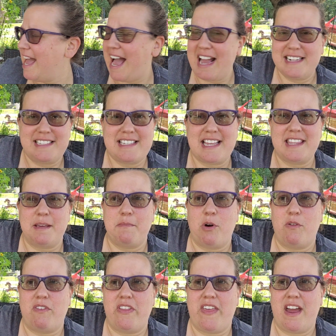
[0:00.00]
I'd set them
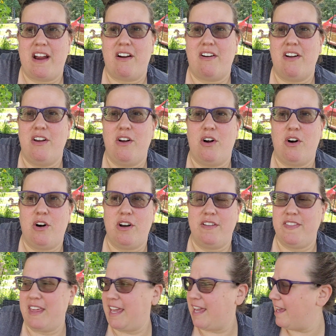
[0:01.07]
over there
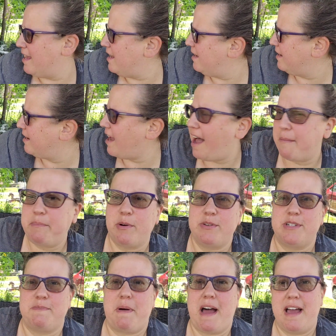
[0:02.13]
on the
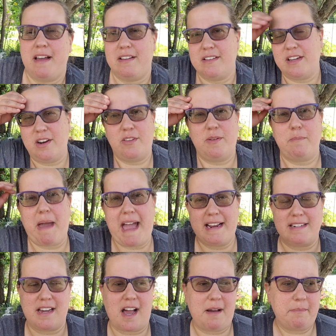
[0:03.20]
compost pile, the
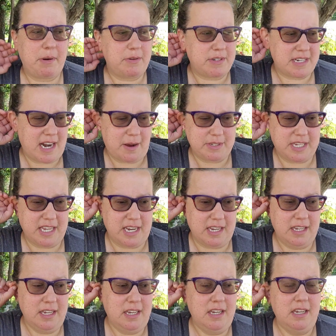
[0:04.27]
bagged compost, and I was going to